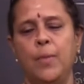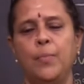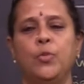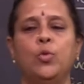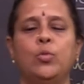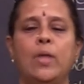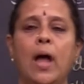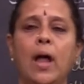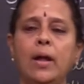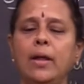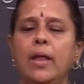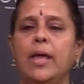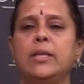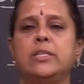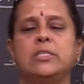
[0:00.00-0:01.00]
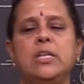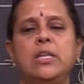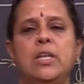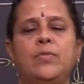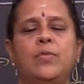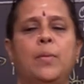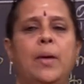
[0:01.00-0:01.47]
To that extent,
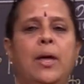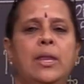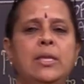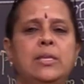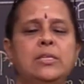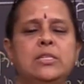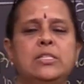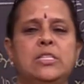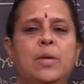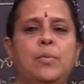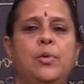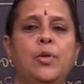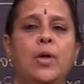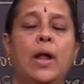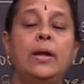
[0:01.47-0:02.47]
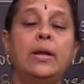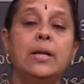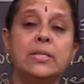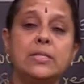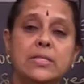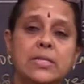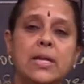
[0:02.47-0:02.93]
if the manager is able to
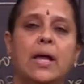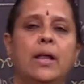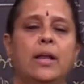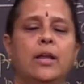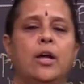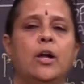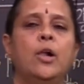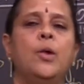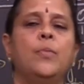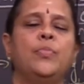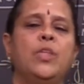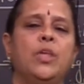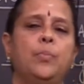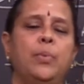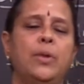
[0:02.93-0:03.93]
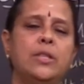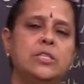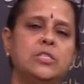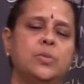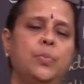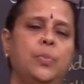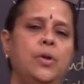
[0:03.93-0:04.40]
understand the
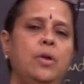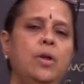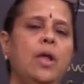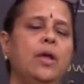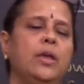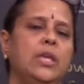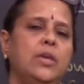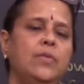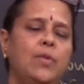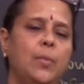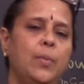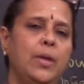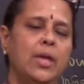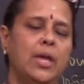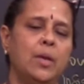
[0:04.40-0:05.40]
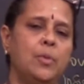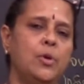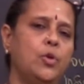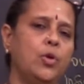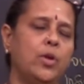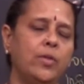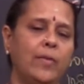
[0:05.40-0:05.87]
principal, he will be able
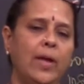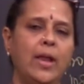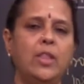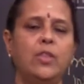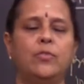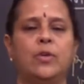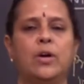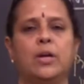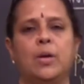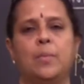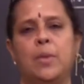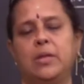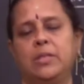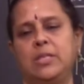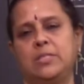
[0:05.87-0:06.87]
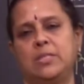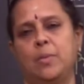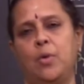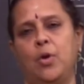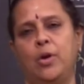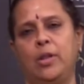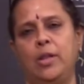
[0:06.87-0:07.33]
to divide the work among the
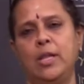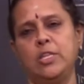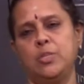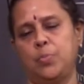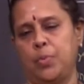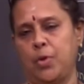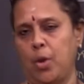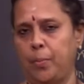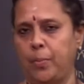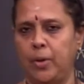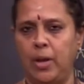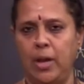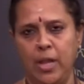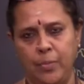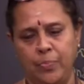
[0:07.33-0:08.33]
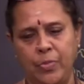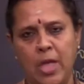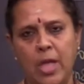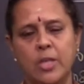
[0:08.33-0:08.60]
subordinates properly.